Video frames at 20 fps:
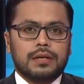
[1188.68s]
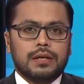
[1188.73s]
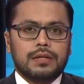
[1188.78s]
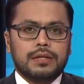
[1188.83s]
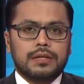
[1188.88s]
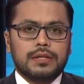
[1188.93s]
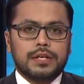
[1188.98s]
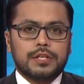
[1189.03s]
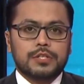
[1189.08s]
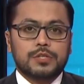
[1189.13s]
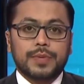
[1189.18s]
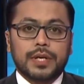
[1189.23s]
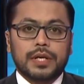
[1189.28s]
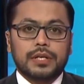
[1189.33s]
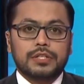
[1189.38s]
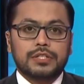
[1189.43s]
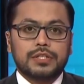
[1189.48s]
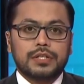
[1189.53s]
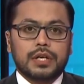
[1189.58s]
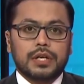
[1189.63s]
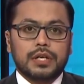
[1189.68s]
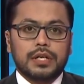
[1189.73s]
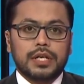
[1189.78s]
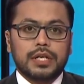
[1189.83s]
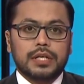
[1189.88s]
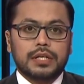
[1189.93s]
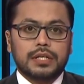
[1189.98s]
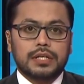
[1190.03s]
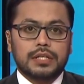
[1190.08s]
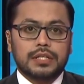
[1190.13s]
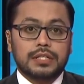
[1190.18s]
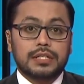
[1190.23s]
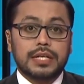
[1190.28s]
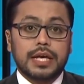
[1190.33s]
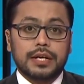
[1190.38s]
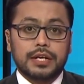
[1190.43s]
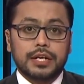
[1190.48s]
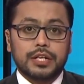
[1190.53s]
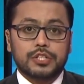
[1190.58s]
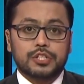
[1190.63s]
In the Spanish La Liga,
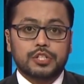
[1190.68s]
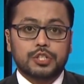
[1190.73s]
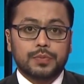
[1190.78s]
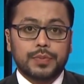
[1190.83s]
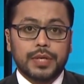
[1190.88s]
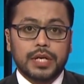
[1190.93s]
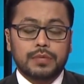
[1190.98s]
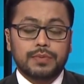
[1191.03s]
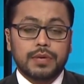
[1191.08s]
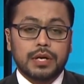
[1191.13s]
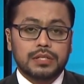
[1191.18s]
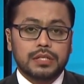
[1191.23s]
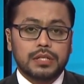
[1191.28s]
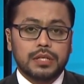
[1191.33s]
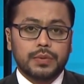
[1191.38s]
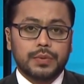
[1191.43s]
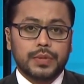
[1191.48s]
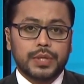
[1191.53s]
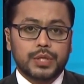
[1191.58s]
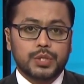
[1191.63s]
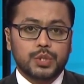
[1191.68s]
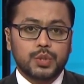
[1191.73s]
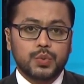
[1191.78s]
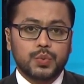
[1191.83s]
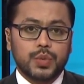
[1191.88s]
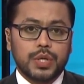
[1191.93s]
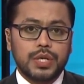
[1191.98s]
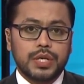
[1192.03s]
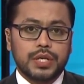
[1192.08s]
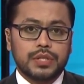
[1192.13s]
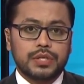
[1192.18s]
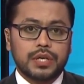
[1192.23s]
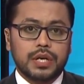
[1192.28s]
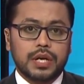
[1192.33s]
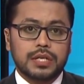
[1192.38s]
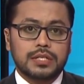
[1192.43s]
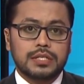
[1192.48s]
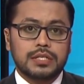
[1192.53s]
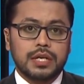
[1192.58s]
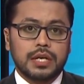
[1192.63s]
Cadiz beat Barcelona 2-1 at
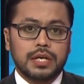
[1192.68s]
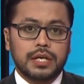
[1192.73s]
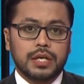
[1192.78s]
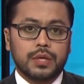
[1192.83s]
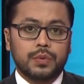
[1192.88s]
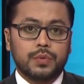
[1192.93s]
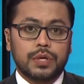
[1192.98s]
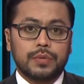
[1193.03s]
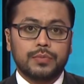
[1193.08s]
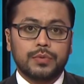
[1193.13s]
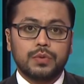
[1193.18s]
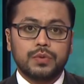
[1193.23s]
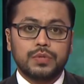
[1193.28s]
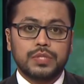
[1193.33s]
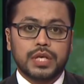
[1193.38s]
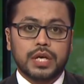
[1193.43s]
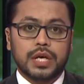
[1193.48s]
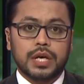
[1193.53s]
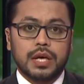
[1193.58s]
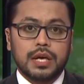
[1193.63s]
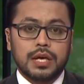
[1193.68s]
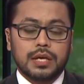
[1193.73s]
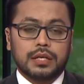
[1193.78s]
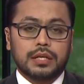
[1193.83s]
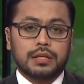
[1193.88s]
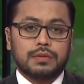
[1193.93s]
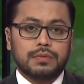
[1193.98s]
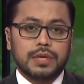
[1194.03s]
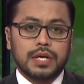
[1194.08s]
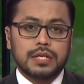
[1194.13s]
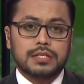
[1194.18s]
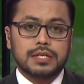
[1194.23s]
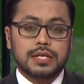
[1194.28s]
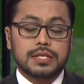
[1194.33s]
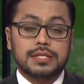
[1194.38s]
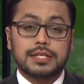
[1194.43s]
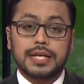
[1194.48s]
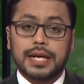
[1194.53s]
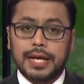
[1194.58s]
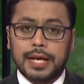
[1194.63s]
the Estadio Ramon de
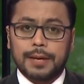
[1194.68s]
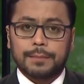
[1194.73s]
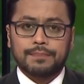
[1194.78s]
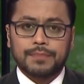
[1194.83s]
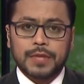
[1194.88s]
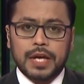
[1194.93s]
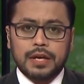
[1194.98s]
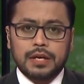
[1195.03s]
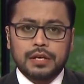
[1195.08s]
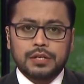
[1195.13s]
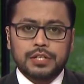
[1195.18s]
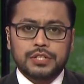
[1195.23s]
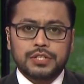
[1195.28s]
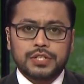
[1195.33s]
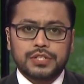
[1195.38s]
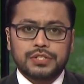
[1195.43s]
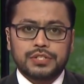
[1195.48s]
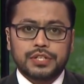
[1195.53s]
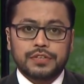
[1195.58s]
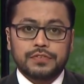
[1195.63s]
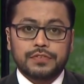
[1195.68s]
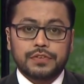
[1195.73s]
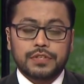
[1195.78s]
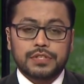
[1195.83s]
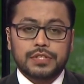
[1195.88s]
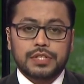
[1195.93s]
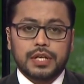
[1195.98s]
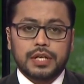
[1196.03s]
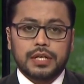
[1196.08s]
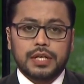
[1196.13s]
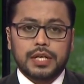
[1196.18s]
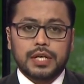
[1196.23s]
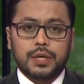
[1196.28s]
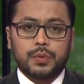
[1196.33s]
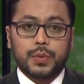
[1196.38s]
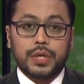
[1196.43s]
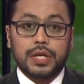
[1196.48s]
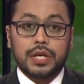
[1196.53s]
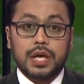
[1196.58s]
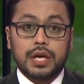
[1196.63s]
Carranza Stadium. This is their first La
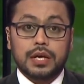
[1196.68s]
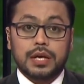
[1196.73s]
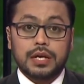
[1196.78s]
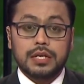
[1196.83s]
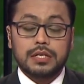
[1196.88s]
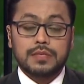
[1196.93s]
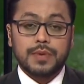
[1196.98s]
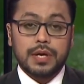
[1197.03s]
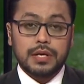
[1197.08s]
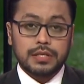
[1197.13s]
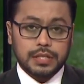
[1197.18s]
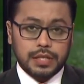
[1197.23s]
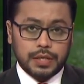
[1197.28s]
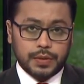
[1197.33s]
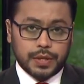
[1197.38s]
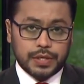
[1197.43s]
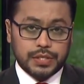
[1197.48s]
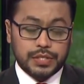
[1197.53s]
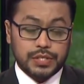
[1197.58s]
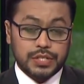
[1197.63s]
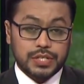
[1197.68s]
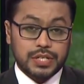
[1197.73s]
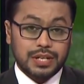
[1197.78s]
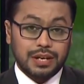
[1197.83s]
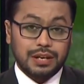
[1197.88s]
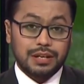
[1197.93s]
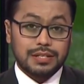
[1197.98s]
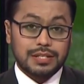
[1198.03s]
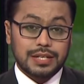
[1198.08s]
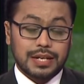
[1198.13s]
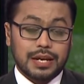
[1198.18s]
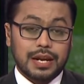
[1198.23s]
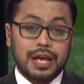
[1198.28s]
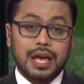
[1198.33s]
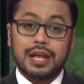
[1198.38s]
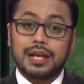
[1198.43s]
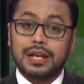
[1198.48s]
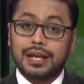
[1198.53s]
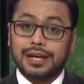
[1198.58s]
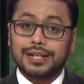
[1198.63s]
Liga win against Barcelona since
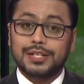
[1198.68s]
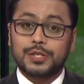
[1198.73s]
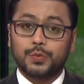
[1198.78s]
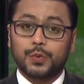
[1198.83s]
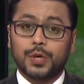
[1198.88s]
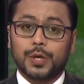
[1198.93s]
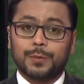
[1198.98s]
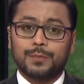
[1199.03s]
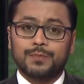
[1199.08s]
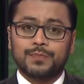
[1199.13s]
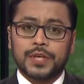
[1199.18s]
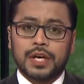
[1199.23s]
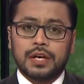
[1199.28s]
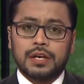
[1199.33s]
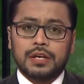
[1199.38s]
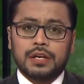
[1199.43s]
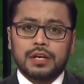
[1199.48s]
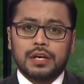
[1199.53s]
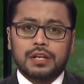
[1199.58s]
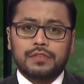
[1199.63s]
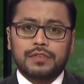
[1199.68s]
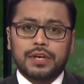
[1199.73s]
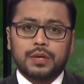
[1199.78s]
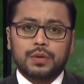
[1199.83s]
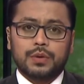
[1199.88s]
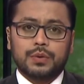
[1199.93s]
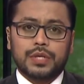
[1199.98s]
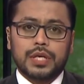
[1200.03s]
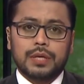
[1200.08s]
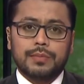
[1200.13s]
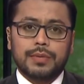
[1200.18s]
1991. Alvaro